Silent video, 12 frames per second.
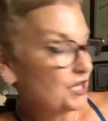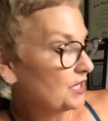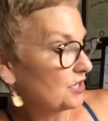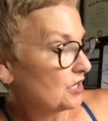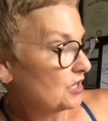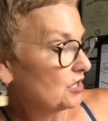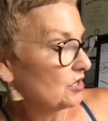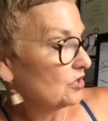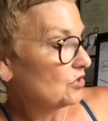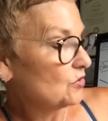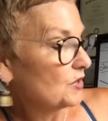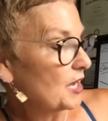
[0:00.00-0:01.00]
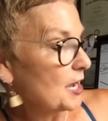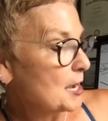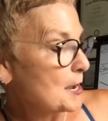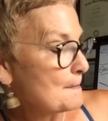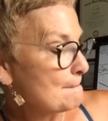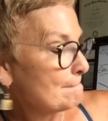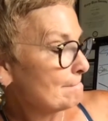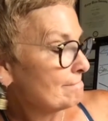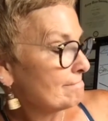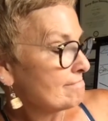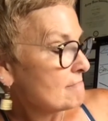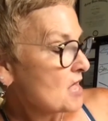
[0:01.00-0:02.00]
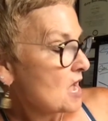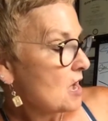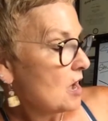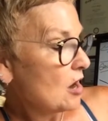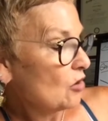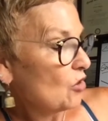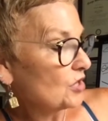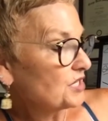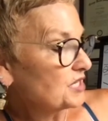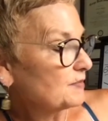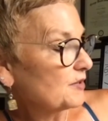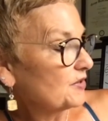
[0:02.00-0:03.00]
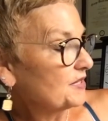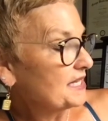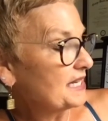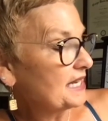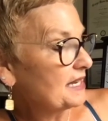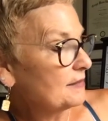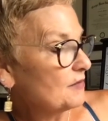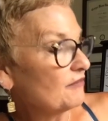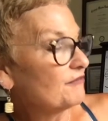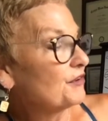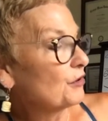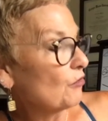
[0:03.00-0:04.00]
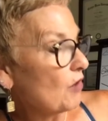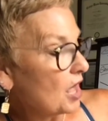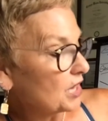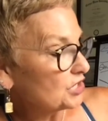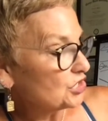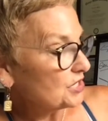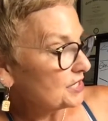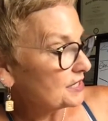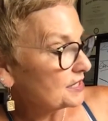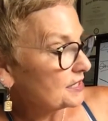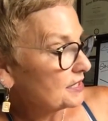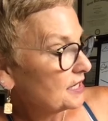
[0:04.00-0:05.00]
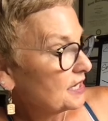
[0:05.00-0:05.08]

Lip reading: in the UK. Cross-disciplinary team of virologists.